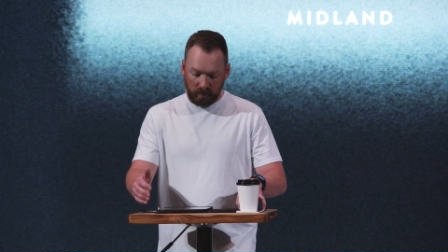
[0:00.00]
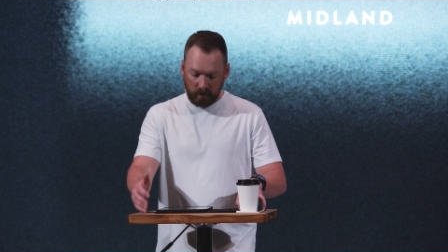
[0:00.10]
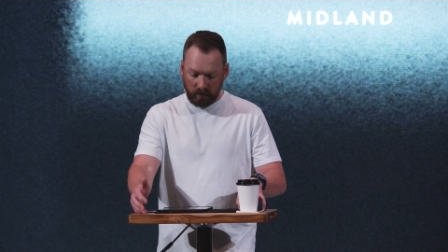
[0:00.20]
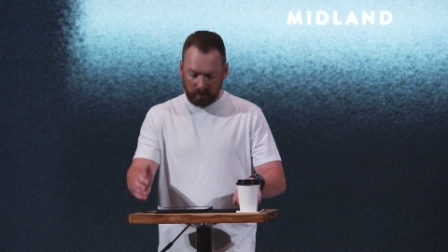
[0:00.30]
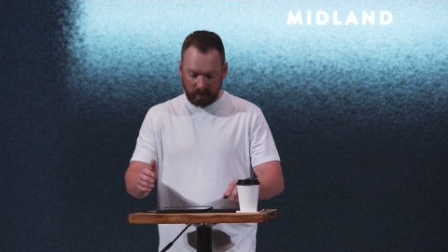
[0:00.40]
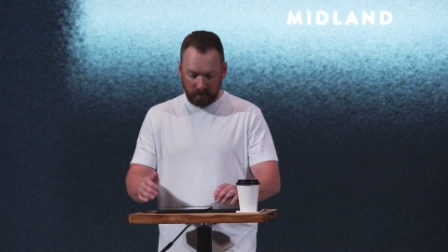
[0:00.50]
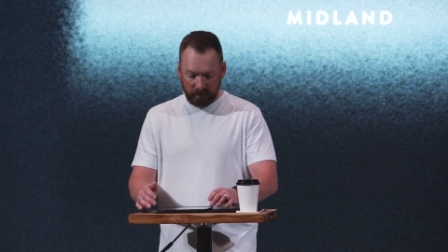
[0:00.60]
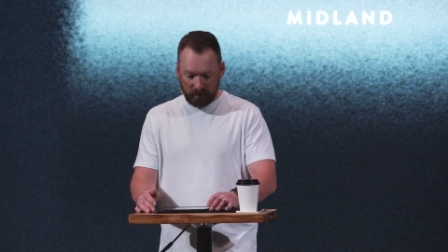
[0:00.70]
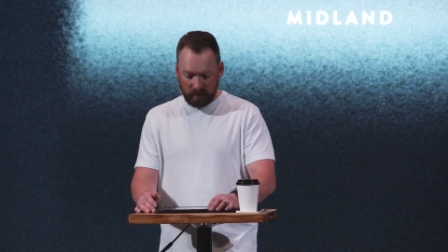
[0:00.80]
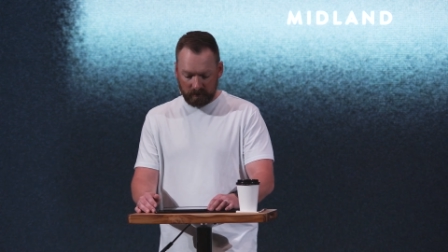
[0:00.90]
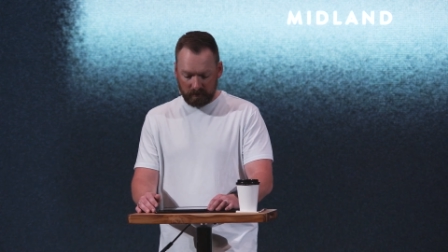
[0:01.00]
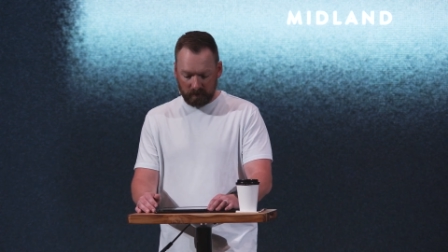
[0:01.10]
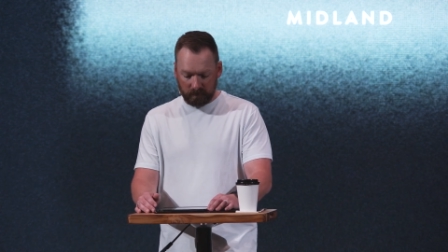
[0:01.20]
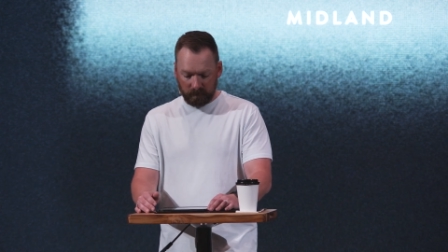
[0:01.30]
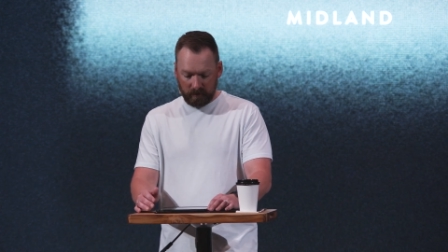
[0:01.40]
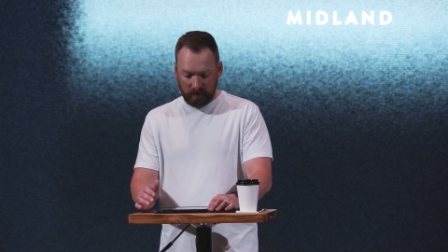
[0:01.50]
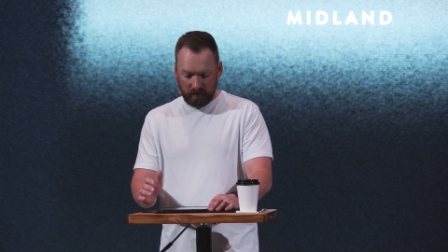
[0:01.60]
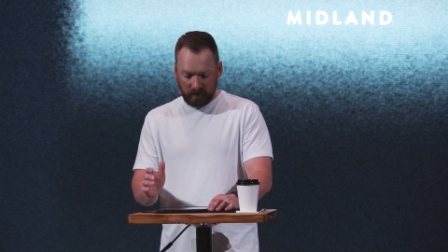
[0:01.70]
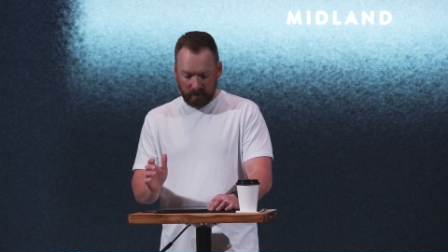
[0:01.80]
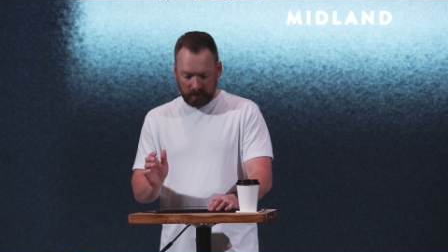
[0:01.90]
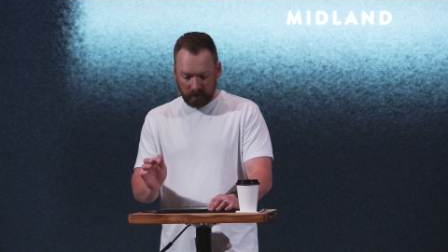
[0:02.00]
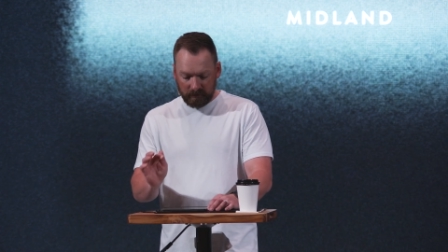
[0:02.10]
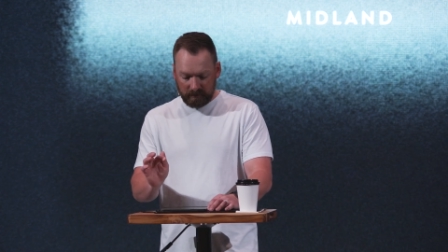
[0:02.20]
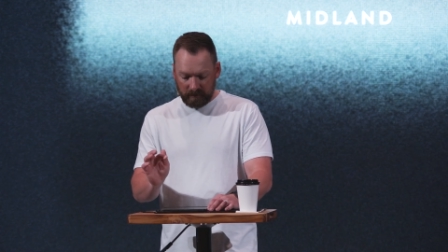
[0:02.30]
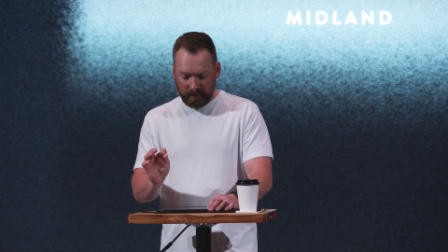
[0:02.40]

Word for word: but who He wants to be for us too. So, in,